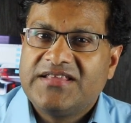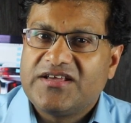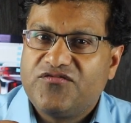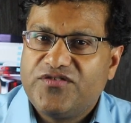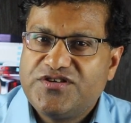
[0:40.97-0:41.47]

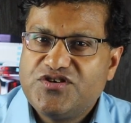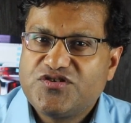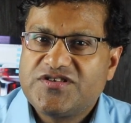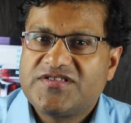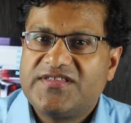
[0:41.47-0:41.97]
that
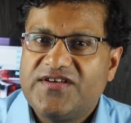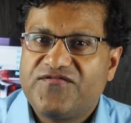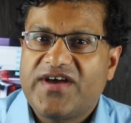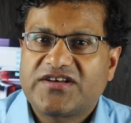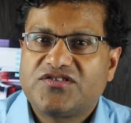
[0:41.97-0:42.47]
reduces the
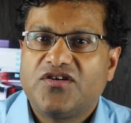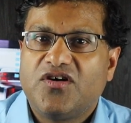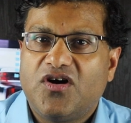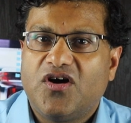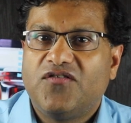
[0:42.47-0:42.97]
effects
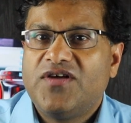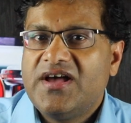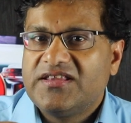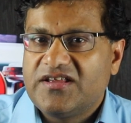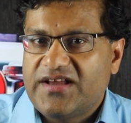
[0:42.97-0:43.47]
of
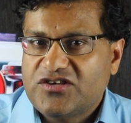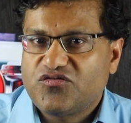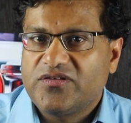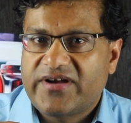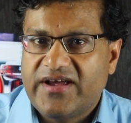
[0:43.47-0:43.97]
the
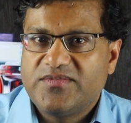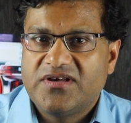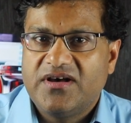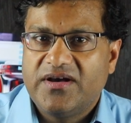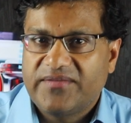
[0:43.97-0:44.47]
natural
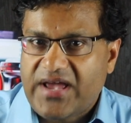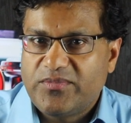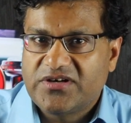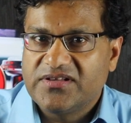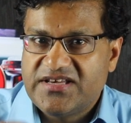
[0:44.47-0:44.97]

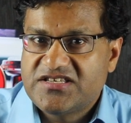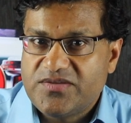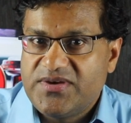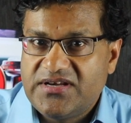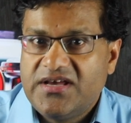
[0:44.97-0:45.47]
chemical
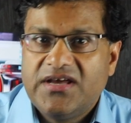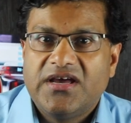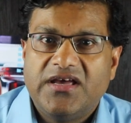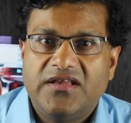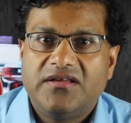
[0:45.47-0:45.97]
histamine
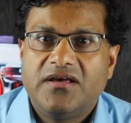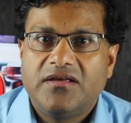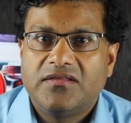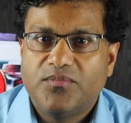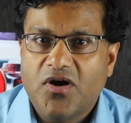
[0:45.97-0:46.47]
in
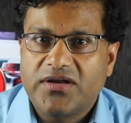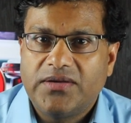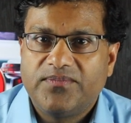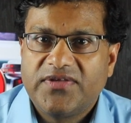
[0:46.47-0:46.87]
the body.